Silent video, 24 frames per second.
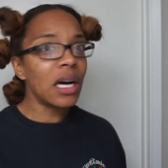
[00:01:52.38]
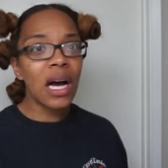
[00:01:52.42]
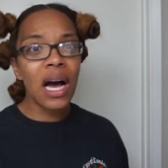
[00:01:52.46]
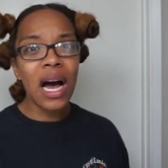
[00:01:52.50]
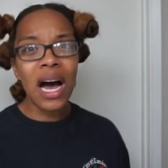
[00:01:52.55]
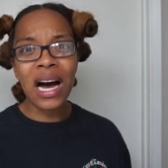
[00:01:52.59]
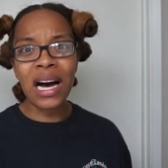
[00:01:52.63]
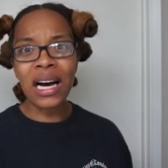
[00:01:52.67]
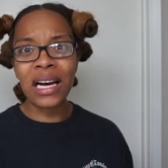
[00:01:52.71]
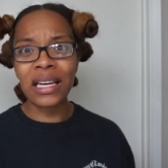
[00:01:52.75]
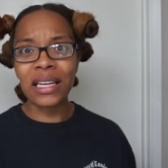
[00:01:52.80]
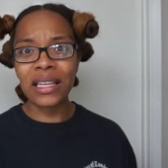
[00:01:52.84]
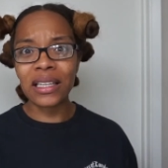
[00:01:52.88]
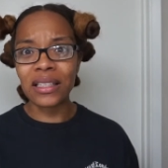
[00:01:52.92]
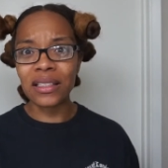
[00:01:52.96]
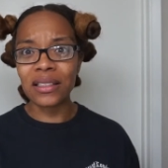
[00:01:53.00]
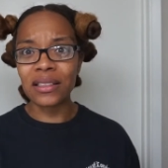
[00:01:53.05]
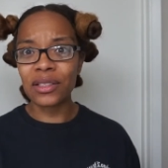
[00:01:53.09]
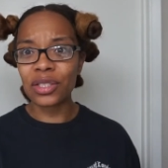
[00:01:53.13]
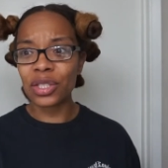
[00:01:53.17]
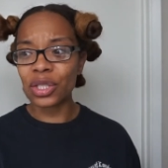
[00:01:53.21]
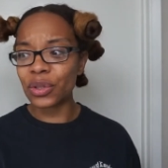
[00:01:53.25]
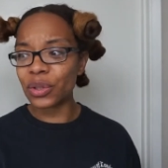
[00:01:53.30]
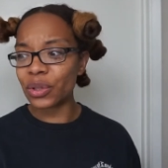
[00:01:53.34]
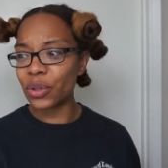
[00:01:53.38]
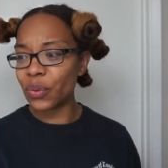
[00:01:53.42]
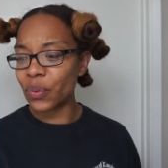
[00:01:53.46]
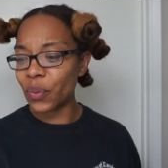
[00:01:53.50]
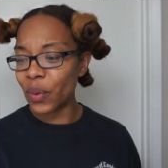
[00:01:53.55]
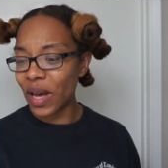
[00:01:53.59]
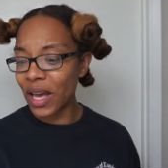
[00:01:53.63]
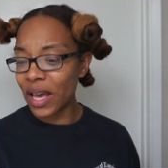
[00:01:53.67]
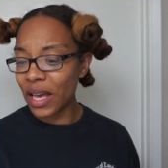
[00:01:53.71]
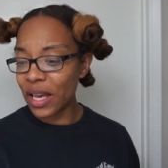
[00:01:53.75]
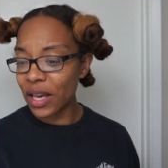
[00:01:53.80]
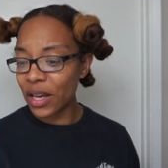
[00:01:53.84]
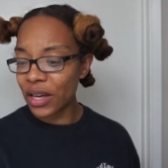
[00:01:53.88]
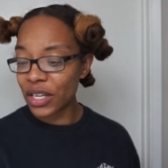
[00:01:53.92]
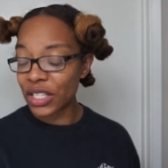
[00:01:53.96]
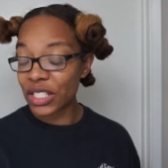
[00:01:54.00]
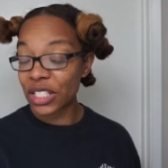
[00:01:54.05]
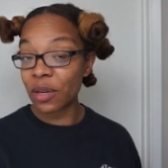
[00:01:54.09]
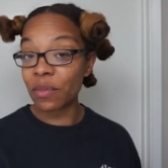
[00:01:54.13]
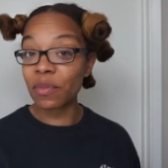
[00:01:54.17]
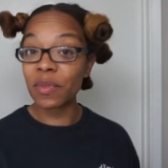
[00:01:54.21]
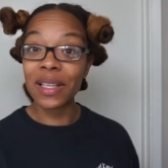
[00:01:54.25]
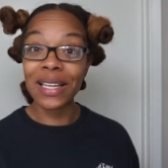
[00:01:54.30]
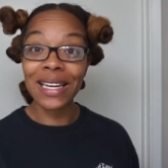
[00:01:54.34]
I threw it away or
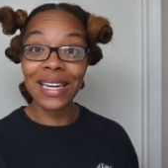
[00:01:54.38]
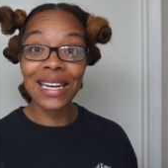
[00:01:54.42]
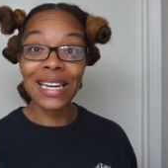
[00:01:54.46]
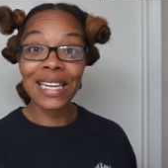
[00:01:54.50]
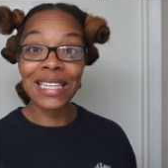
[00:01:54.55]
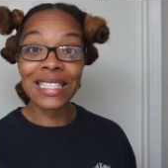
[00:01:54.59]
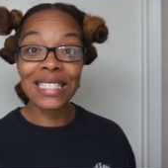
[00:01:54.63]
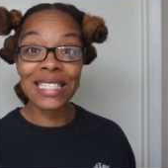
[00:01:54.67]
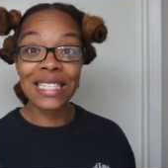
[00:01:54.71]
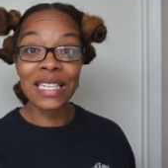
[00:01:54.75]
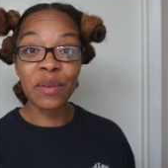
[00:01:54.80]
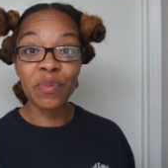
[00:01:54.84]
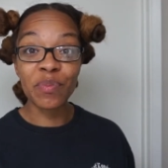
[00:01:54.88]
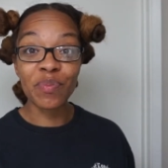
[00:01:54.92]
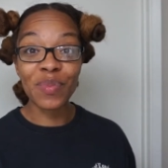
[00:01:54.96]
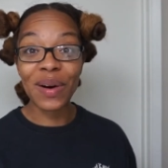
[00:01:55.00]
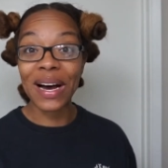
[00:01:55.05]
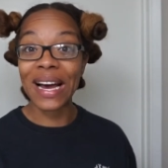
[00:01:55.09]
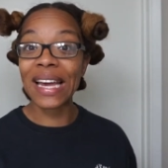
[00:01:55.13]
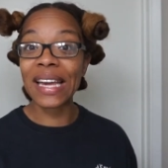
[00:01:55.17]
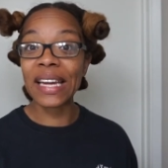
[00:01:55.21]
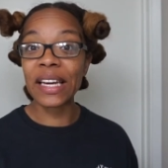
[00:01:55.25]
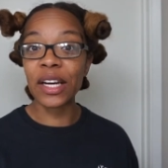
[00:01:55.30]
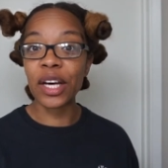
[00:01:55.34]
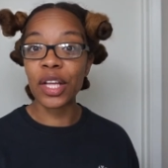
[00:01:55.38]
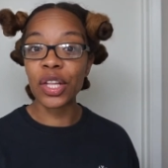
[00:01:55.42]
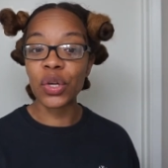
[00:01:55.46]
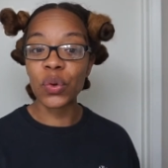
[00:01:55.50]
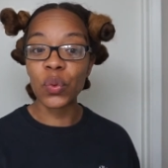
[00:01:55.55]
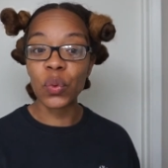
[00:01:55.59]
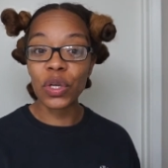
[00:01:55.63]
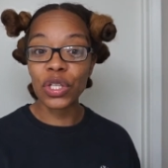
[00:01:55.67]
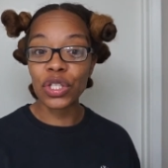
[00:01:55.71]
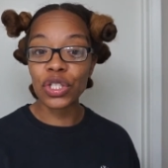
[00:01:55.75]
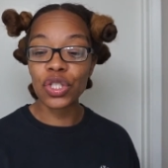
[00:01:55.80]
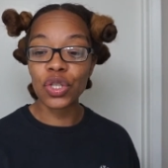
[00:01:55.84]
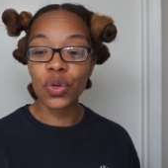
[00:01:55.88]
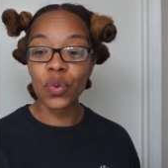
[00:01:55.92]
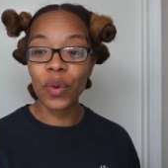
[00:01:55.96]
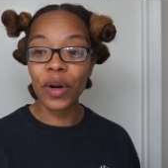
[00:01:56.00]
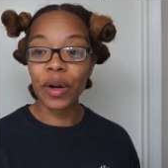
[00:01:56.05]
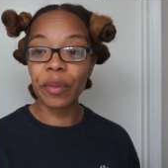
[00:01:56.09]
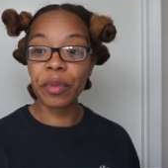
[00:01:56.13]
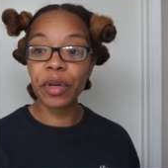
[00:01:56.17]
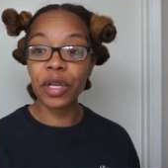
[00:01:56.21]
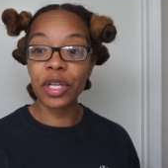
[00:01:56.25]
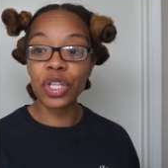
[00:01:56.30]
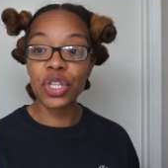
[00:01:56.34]
something, and I didn't buy another one. So what
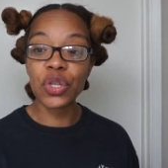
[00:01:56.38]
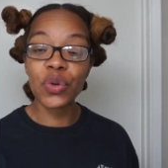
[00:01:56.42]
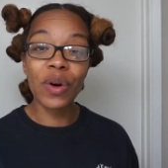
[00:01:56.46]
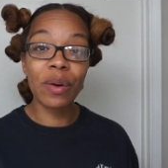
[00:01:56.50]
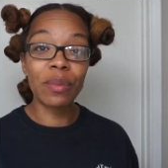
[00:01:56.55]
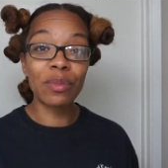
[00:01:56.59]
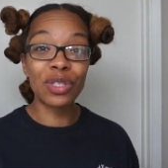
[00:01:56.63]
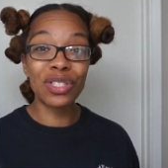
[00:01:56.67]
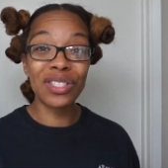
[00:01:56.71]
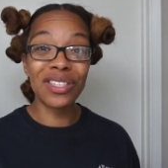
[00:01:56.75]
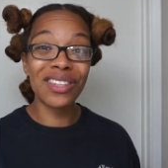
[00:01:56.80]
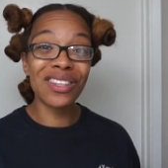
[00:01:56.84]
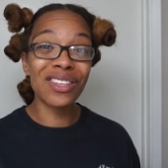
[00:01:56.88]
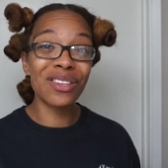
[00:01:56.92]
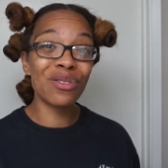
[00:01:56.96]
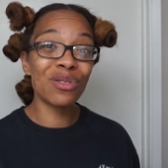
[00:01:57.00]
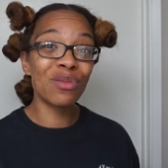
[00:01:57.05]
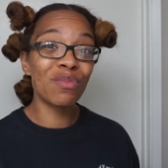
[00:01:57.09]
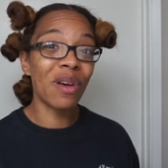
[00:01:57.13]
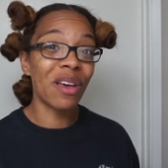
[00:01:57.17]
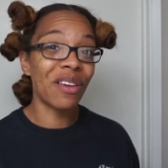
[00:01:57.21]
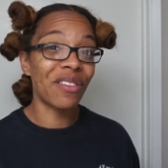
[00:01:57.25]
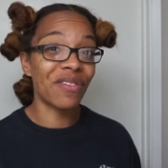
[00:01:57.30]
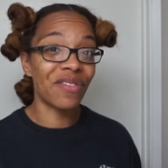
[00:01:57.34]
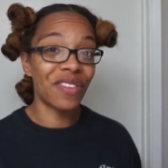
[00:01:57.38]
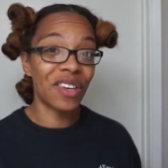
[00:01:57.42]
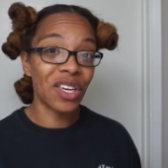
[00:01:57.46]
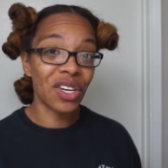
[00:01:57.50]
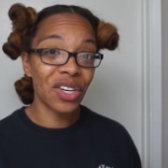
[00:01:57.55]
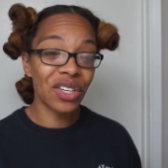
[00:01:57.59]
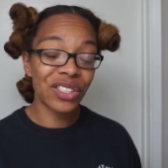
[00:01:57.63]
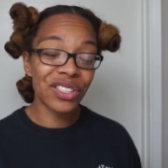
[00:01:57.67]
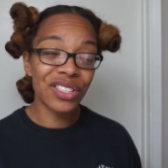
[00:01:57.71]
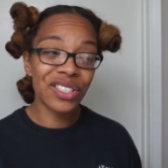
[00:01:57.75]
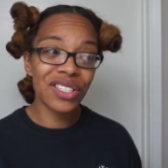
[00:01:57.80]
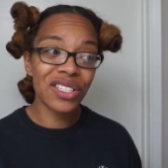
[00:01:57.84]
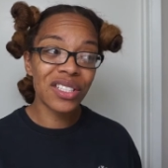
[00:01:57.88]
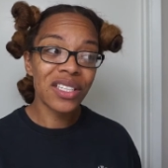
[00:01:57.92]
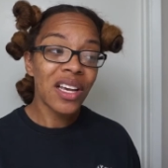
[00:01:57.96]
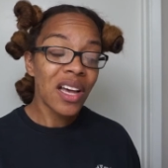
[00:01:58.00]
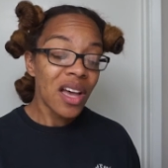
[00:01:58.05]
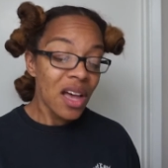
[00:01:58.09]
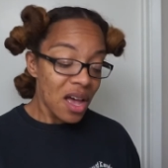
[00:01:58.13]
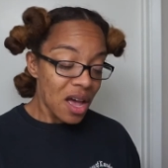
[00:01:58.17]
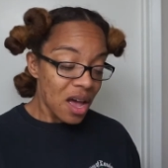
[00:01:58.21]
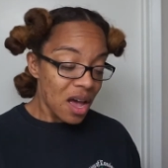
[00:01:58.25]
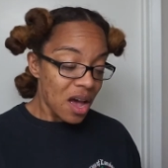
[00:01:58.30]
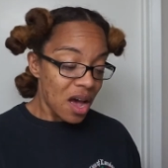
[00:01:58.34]
I'm gonna do, I'm just gonna use my fingers.
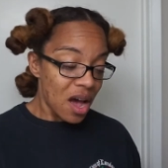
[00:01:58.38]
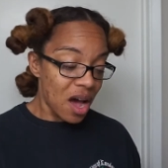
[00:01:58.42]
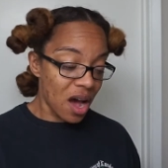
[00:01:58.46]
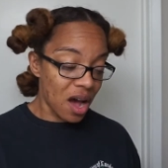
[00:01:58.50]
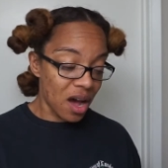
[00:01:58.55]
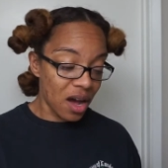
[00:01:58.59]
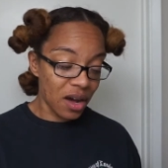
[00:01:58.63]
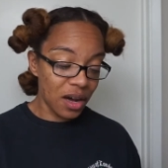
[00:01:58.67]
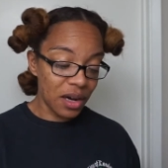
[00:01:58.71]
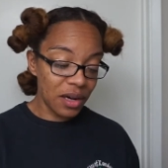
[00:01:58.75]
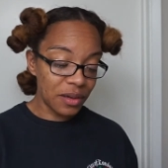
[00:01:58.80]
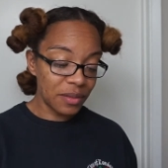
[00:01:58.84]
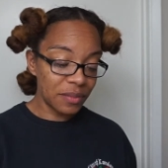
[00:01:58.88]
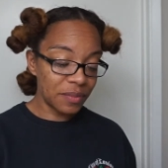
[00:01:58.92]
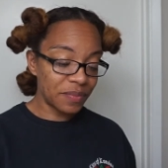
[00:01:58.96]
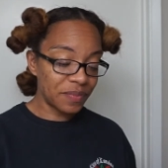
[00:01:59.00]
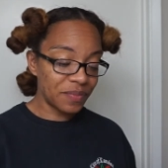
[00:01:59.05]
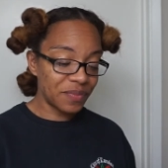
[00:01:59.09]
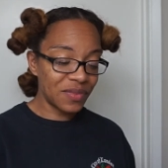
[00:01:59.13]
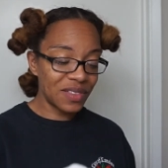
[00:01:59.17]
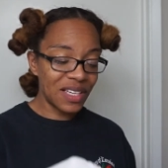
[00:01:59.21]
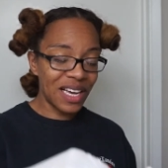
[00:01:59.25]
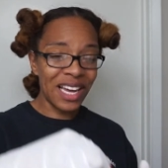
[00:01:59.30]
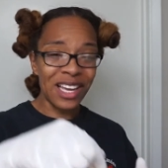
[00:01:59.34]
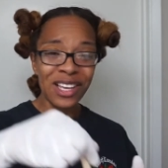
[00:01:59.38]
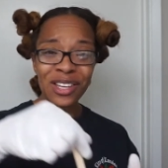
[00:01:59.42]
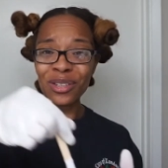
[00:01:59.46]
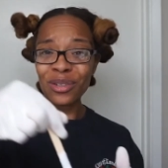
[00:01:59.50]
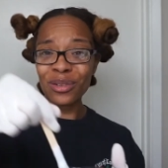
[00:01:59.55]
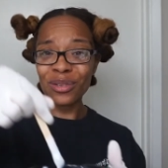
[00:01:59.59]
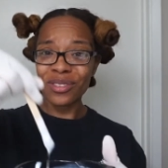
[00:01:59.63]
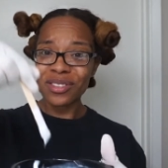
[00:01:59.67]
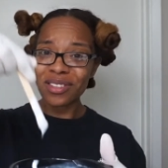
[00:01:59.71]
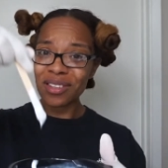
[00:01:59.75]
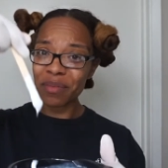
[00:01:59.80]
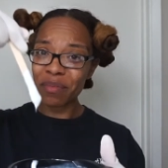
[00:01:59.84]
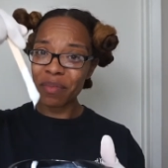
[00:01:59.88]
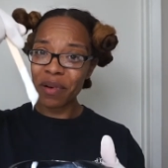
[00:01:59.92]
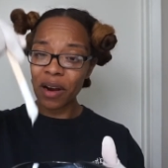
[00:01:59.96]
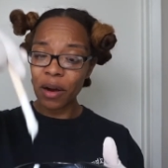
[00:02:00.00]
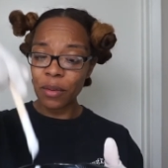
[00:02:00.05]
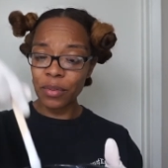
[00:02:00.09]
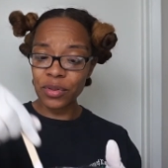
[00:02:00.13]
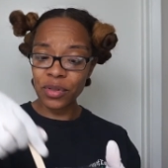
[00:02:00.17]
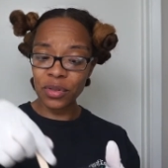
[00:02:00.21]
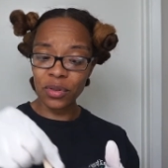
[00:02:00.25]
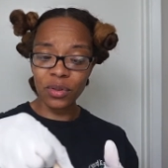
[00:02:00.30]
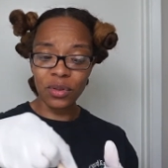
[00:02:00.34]
I used a
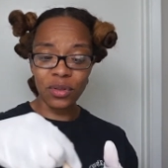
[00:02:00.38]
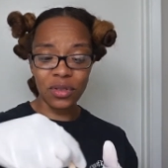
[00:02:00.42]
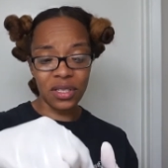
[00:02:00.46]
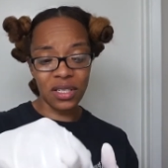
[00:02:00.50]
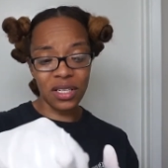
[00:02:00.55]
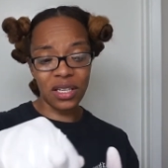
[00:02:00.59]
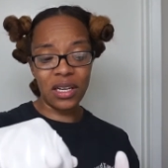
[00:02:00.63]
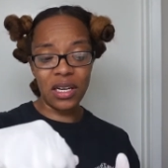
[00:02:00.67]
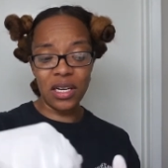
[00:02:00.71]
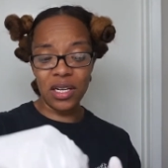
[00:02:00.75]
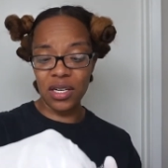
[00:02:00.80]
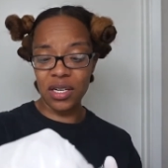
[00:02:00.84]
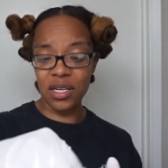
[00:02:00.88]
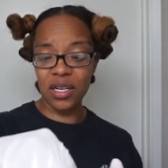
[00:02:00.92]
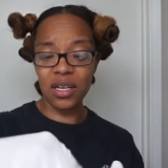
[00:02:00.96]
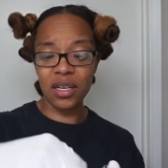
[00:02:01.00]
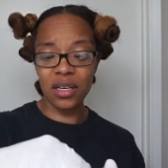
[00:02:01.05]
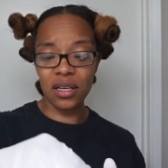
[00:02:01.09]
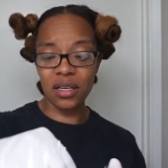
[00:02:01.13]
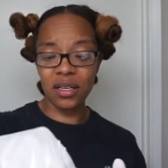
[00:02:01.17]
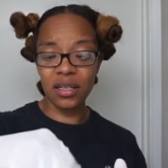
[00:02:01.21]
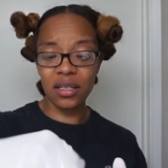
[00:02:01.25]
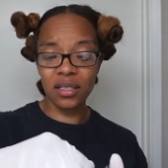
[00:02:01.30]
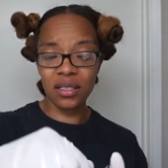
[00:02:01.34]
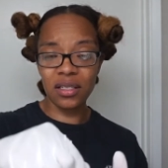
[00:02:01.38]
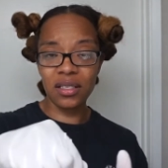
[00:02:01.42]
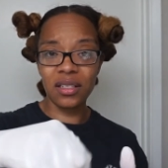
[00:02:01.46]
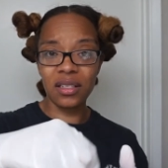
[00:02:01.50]
popsicle stick to